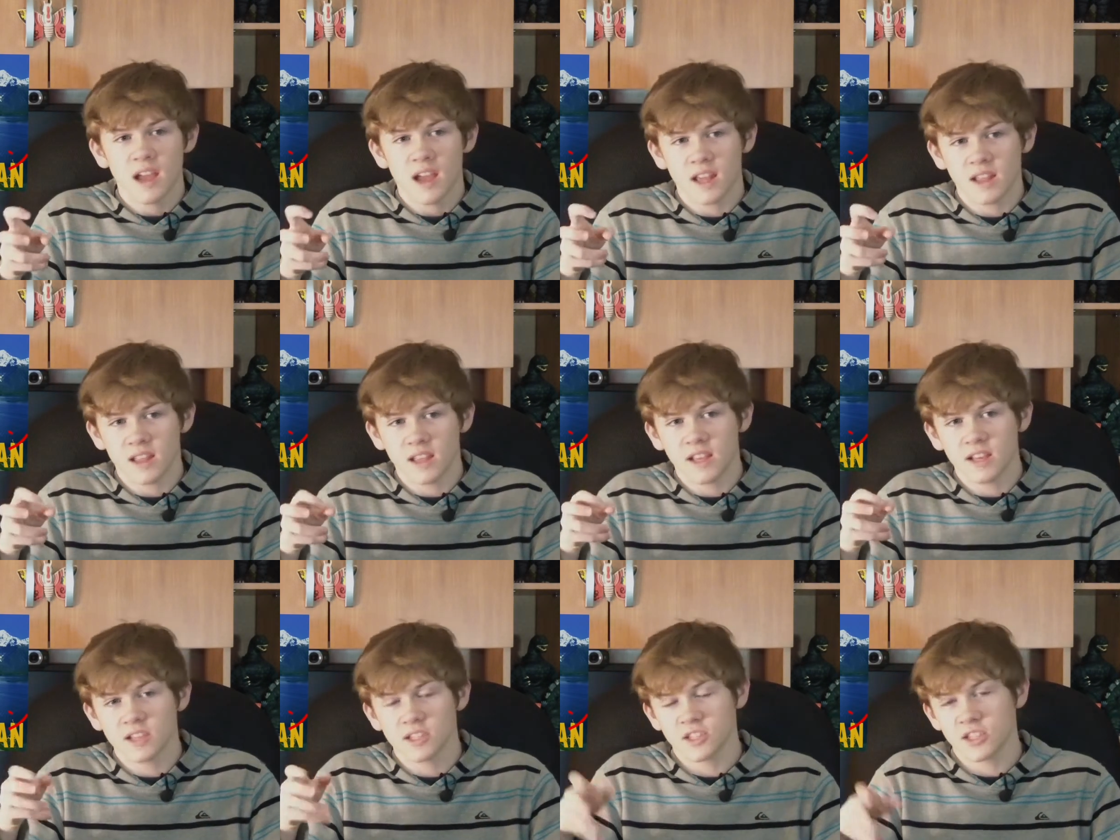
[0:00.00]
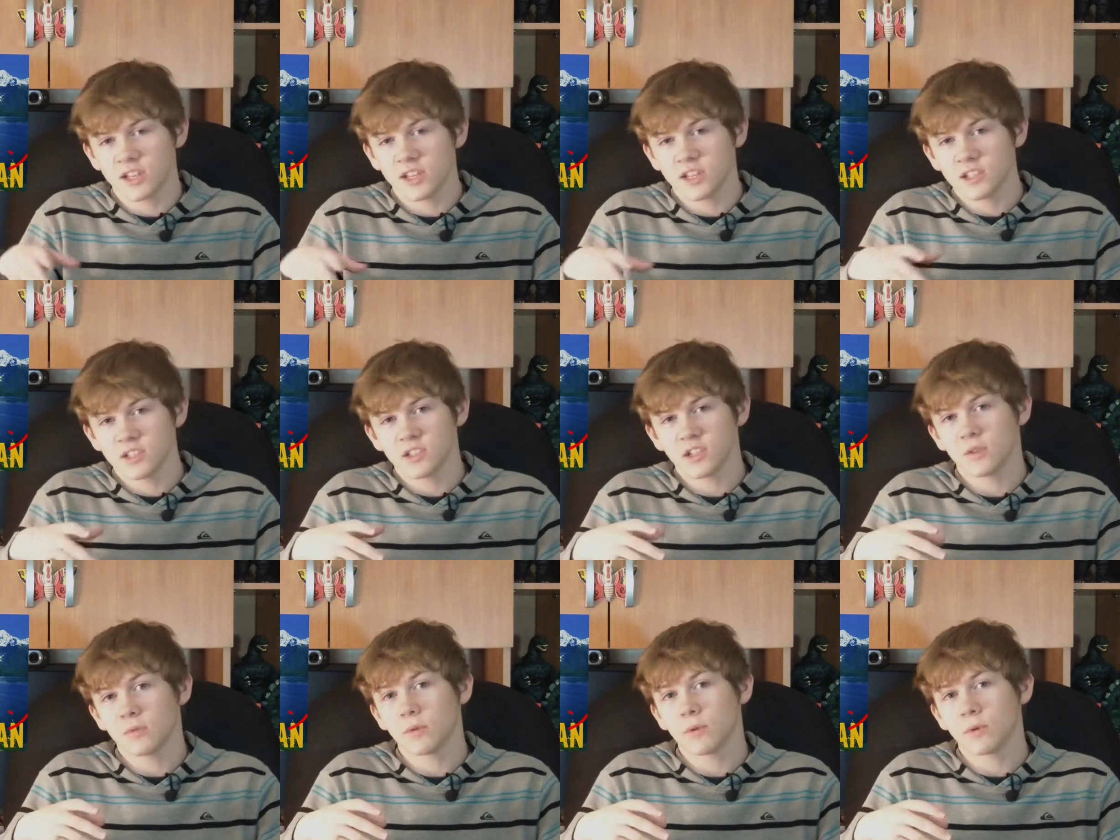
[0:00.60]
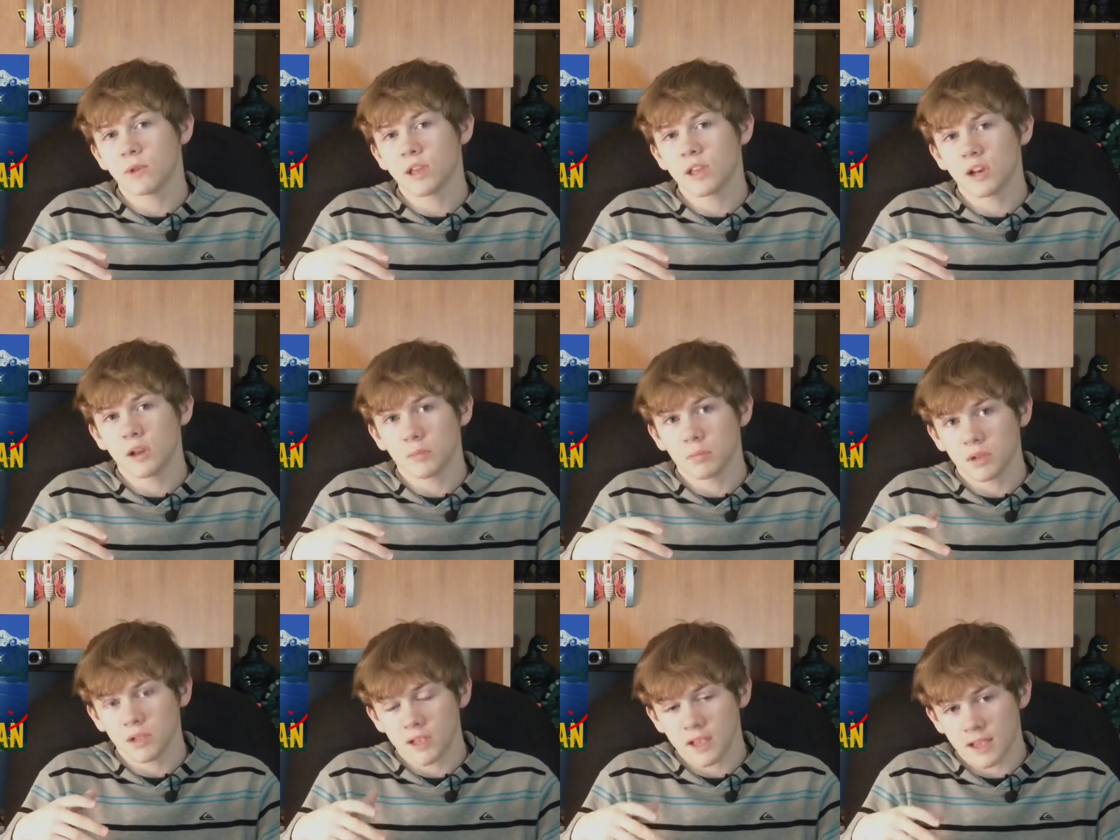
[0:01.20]
and they decide to set Rodan
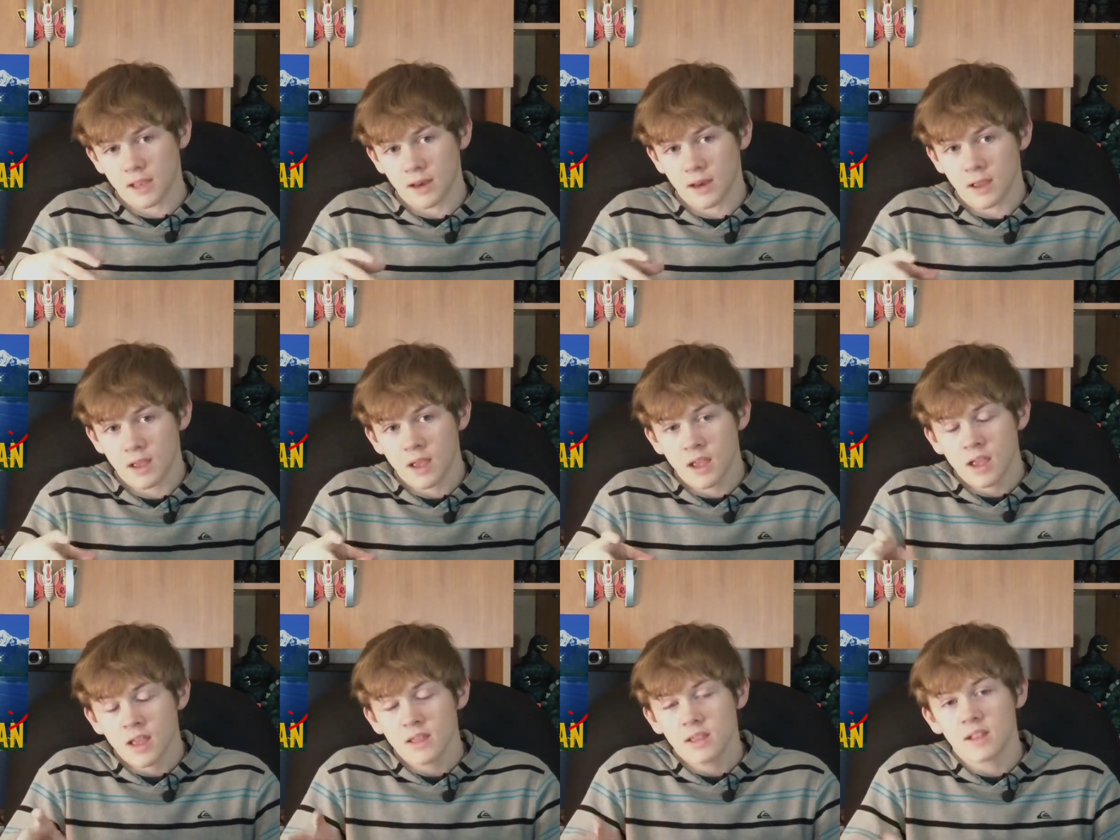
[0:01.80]
up again.